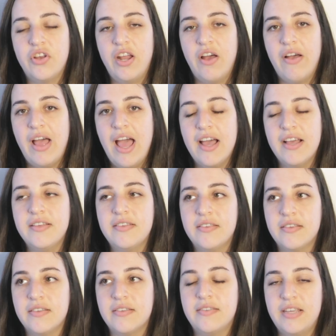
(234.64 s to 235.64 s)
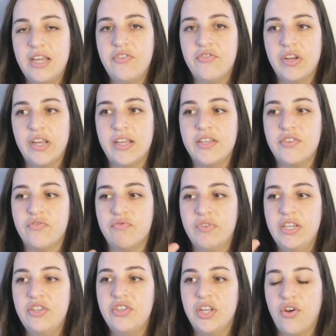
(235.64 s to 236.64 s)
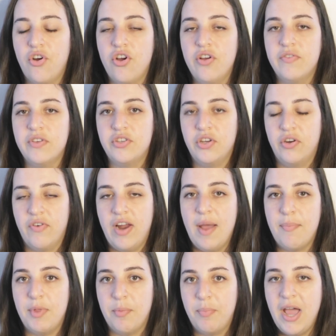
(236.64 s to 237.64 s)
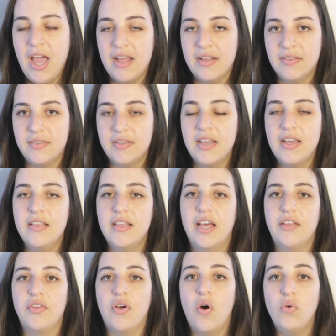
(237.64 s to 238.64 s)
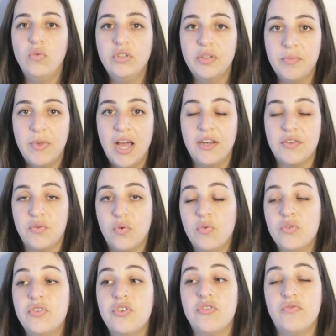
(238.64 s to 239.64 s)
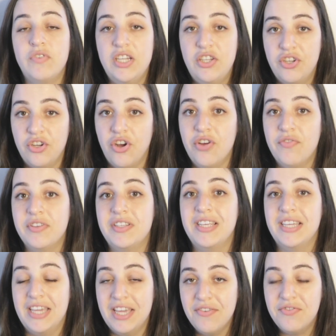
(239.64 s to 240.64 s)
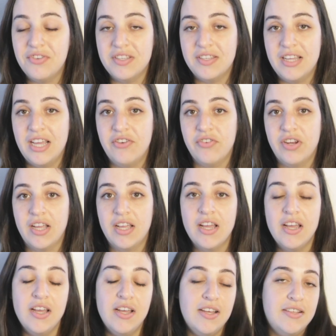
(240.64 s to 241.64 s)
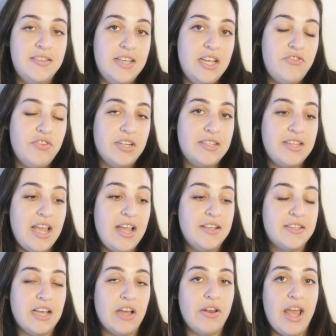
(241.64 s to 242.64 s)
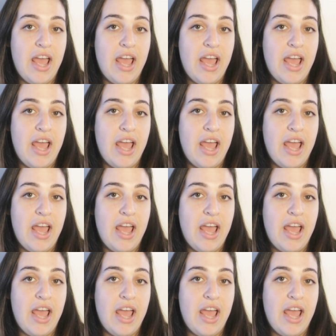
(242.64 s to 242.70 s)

now as Cedric is reaching over to grab the pants that the older man is also reaching over to give to Cedric, Cedric takes out a